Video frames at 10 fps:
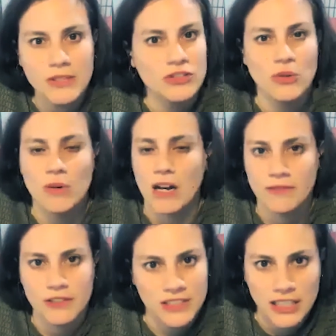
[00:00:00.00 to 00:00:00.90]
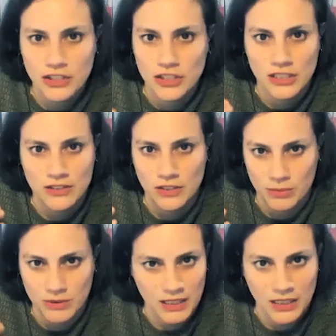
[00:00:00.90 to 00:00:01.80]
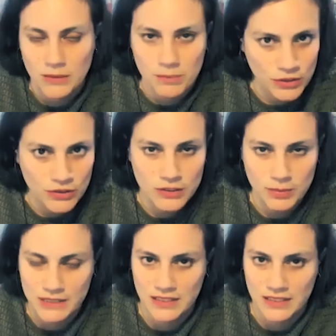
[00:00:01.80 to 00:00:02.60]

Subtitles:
There's no conversation. It's almost like a computer spits